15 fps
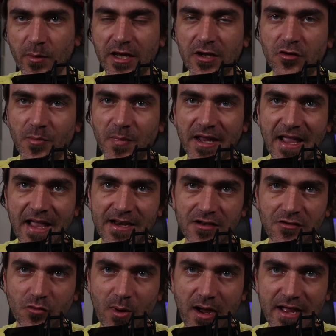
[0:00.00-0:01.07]
we can duplicate
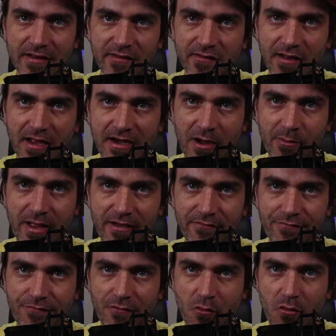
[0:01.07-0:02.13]
it twice. And now we have
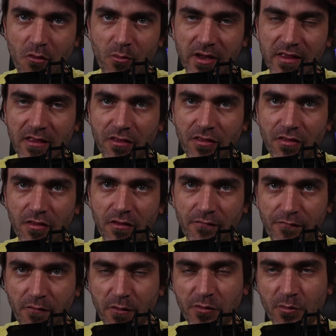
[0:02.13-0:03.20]
4 where the
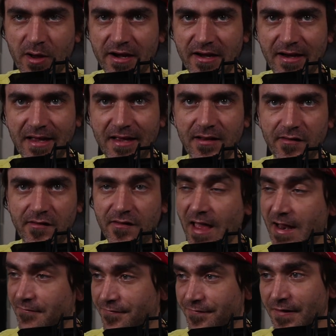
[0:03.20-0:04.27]
fourth one is
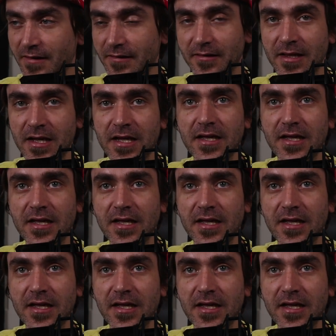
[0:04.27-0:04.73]
that fill.